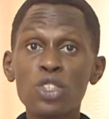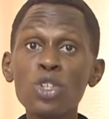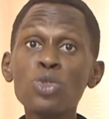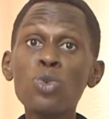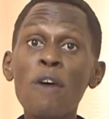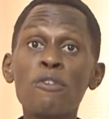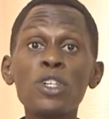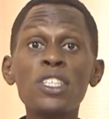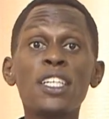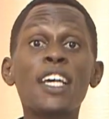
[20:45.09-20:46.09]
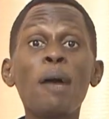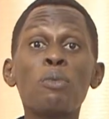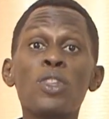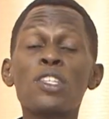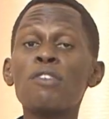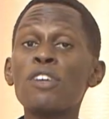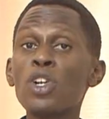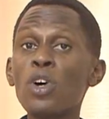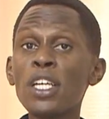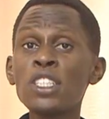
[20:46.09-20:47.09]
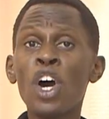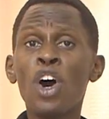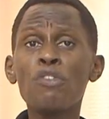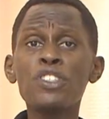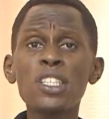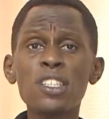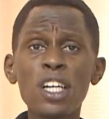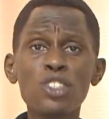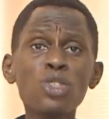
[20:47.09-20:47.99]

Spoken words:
those who have not yet come to the saving knowledge of Jesus Christ,